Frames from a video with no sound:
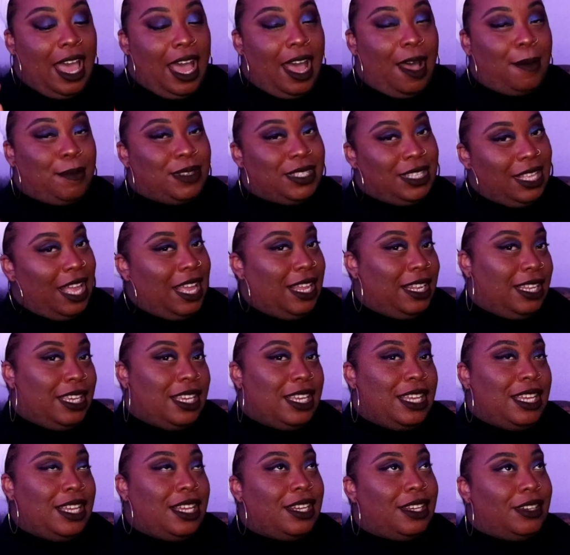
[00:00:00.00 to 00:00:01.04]
I'm
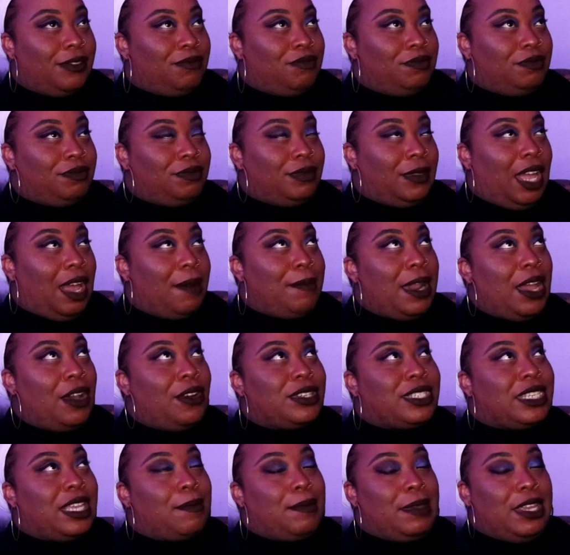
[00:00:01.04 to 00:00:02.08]
slightly, I'm not
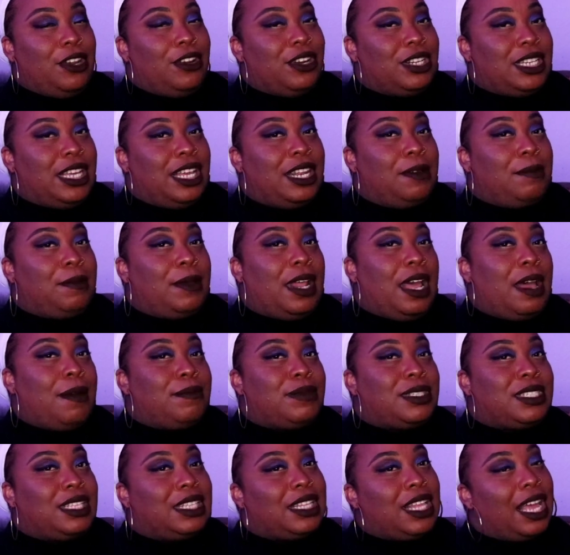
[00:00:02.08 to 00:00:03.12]
going to say I'm irritated, but
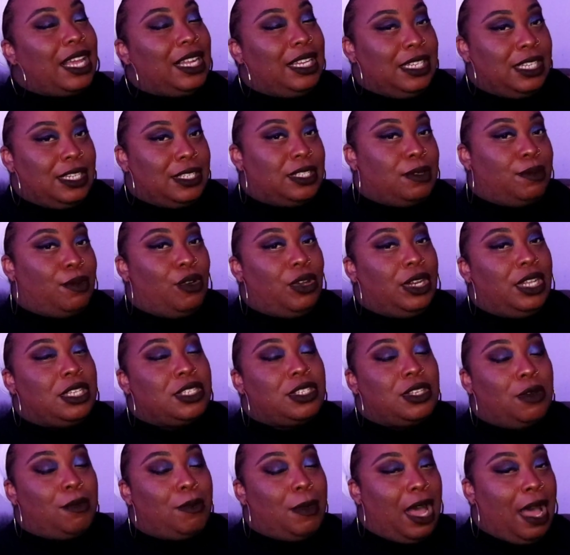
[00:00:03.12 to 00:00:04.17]
I'm slightly disappointed.
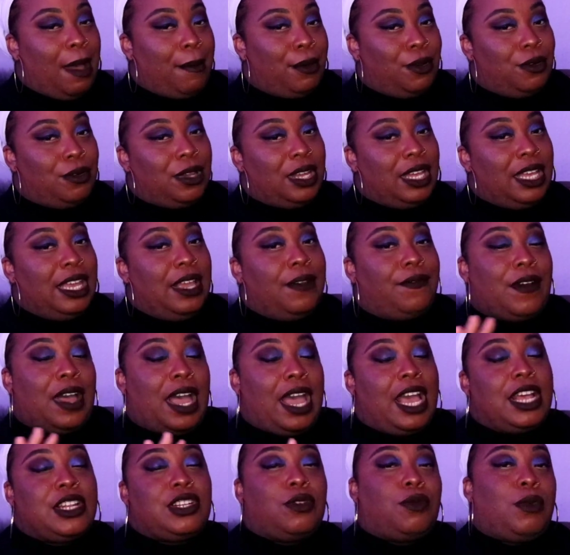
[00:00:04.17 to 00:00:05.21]
So, Mob Hookah, if
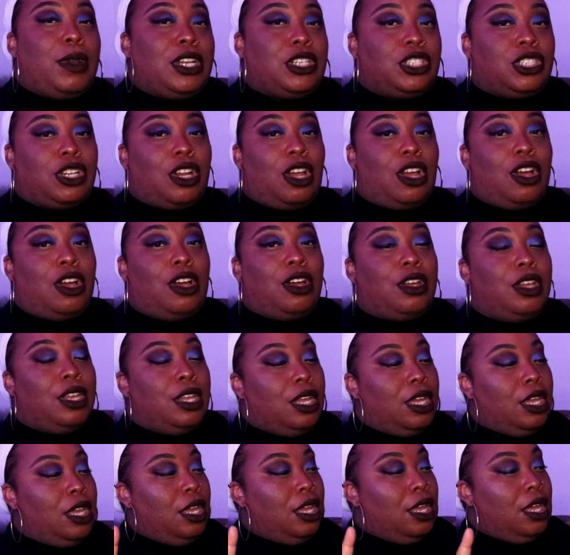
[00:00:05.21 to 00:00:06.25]
I had to rate y'all
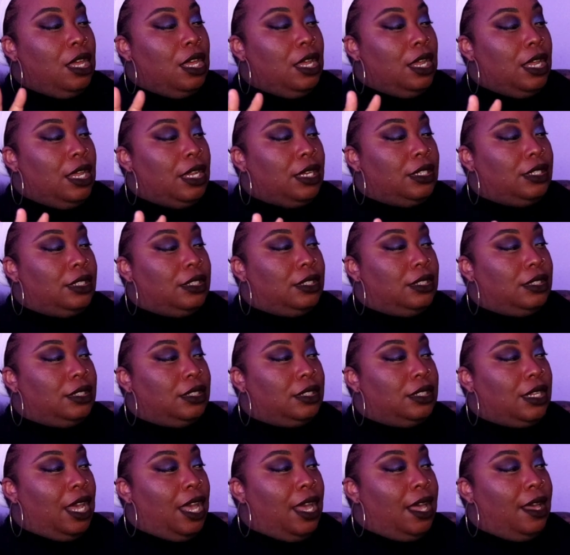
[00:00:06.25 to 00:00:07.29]

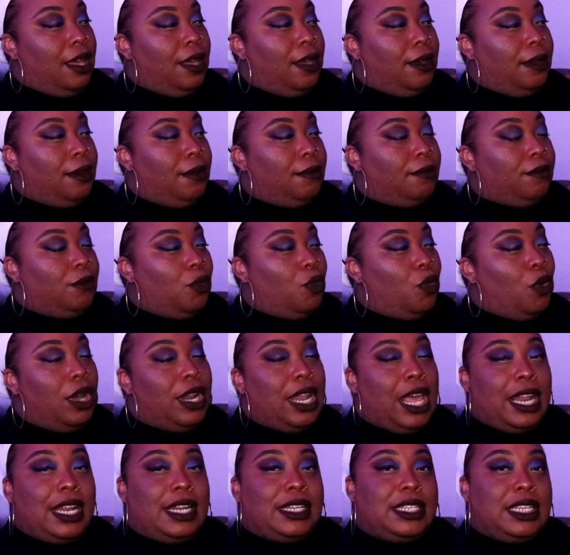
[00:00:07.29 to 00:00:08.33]
um,
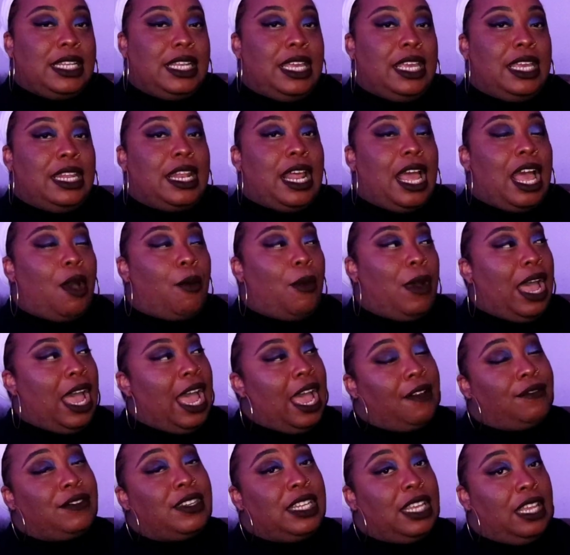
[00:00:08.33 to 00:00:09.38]
one out of ten, I would
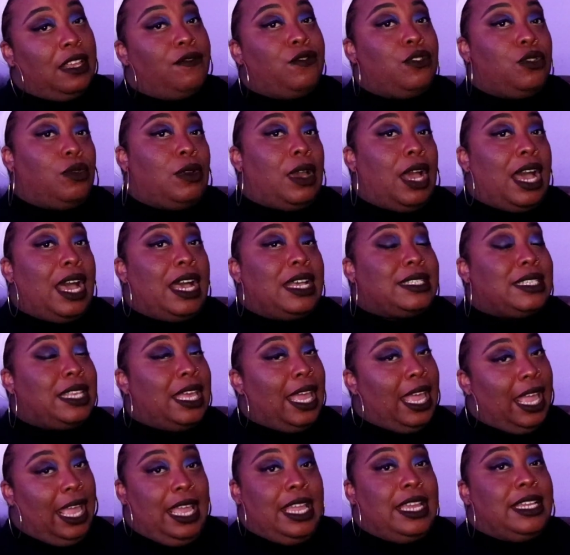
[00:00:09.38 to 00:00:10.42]
have to give you guys
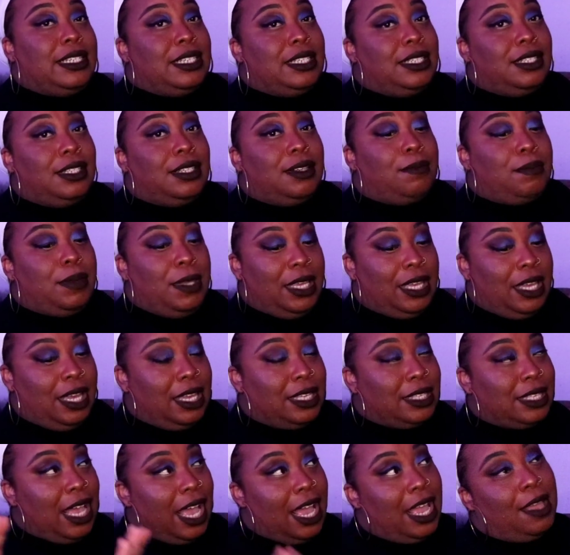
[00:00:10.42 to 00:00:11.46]
an eight.
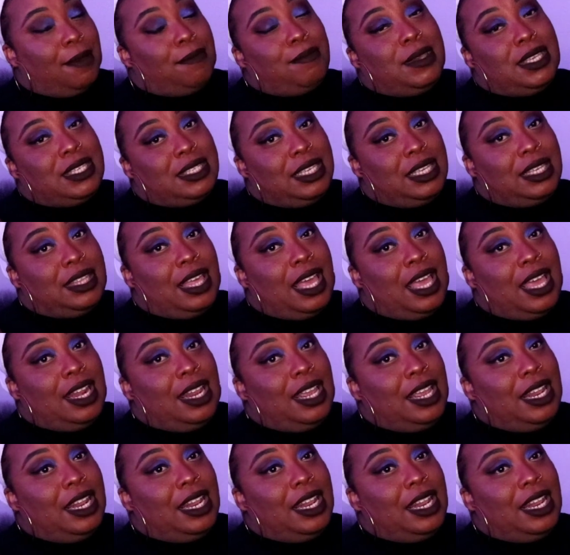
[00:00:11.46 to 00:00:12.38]
Because I am missing that.